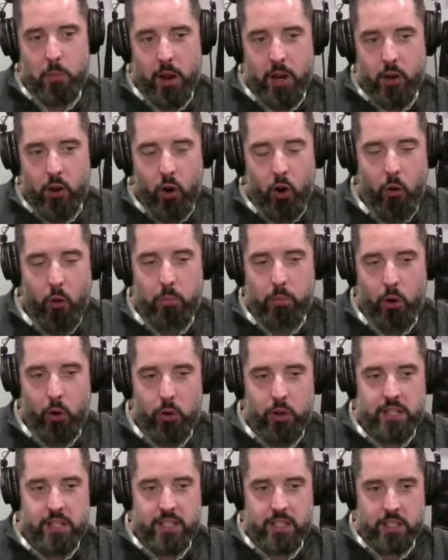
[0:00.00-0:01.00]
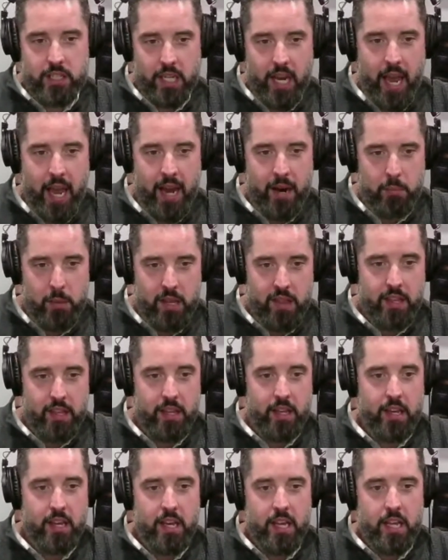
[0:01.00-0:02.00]
you might call Proclus's academy
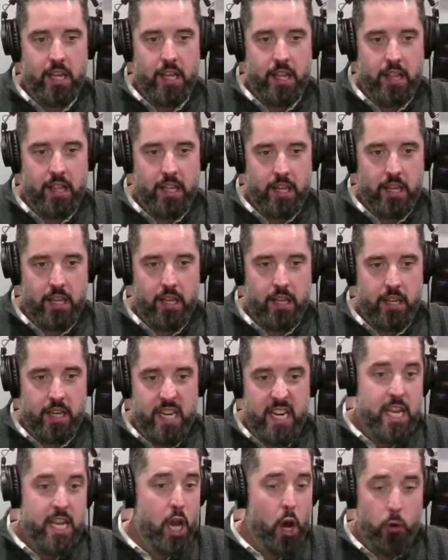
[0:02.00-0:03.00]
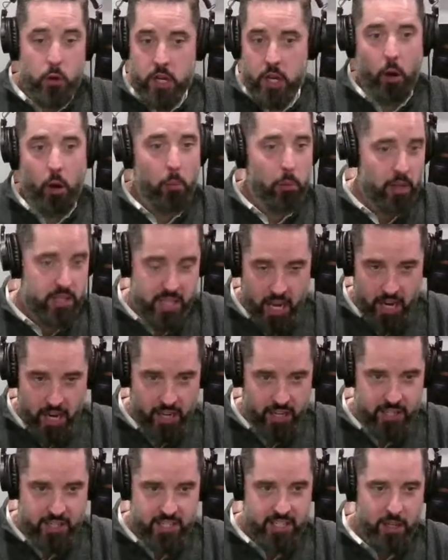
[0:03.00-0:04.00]
the
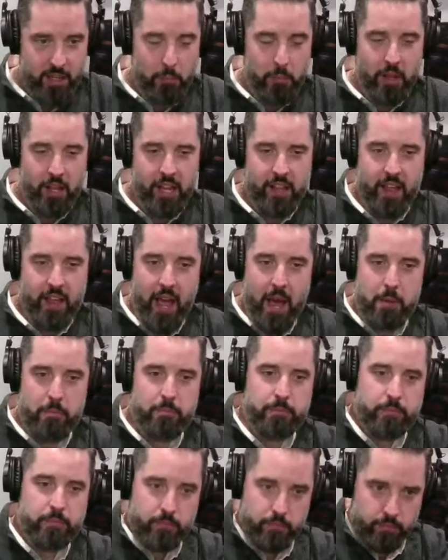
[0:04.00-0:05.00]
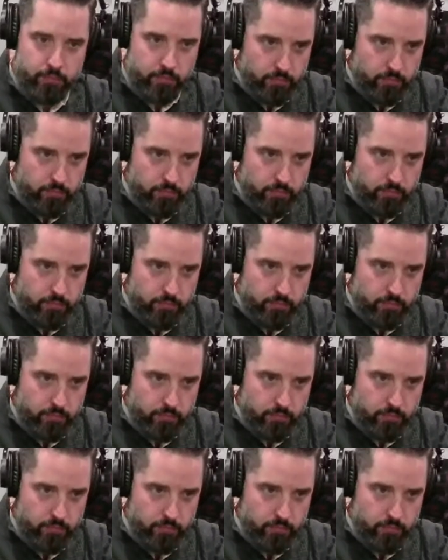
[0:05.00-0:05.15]
Neoplatonics, something like that.